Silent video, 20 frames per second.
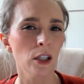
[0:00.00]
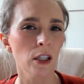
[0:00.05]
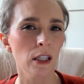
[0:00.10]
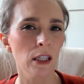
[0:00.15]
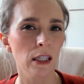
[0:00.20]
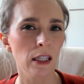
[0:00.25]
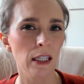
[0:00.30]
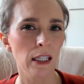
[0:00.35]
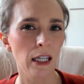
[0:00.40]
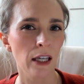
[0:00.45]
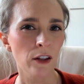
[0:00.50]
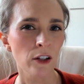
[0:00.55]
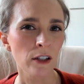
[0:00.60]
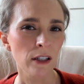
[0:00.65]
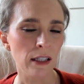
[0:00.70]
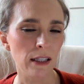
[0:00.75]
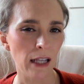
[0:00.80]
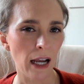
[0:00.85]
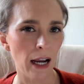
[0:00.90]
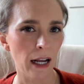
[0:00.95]
The other
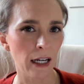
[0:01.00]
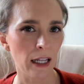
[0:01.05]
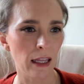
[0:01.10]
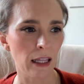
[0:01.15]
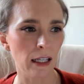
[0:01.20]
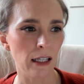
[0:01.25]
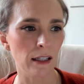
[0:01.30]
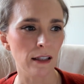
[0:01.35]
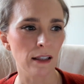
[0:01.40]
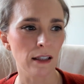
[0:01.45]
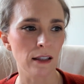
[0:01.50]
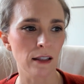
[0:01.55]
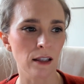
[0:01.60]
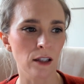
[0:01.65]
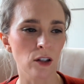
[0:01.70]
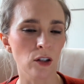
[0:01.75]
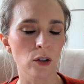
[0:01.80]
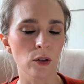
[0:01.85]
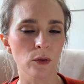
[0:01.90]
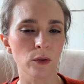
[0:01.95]
side of this is the
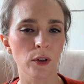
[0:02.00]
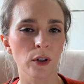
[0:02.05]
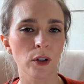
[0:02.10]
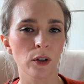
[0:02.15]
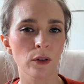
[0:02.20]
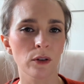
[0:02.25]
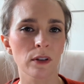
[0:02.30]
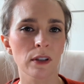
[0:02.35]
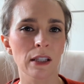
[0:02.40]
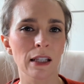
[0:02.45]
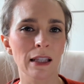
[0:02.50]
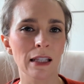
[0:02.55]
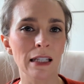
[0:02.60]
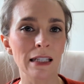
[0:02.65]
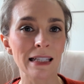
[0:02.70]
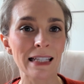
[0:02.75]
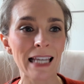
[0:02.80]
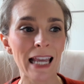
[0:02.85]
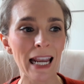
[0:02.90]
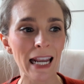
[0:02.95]
too loose, and this
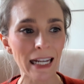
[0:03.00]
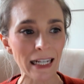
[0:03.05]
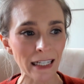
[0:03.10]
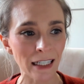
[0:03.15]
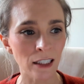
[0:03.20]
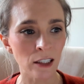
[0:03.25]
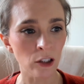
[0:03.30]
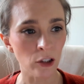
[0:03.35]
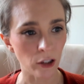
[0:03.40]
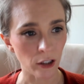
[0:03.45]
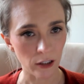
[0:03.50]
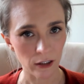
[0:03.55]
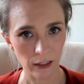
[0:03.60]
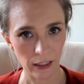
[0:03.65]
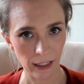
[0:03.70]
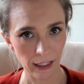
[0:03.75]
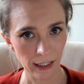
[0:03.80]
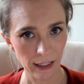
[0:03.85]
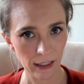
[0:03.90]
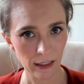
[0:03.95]
can look
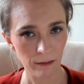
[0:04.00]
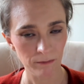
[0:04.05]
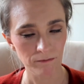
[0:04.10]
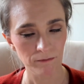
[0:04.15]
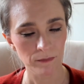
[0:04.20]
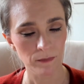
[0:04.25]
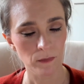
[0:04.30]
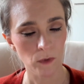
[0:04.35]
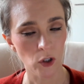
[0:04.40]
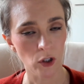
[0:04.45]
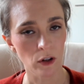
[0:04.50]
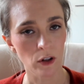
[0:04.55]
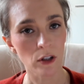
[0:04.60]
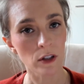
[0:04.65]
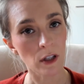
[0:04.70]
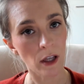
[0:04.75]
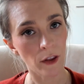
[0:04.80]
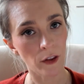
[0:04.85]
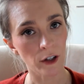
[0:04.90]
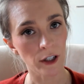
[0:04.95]
like, sure, there's
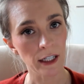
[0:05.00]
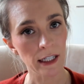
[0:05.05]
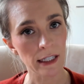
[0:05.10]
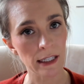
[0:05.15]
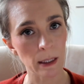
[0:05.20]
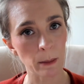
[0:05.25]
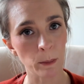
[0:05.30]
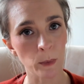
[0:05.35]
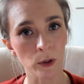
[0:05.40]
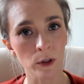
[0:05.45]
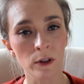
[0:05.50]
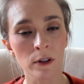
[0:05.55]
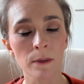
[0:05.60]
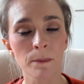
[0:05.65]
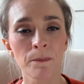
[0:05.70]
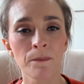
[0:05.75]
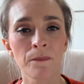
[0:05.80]
other examples.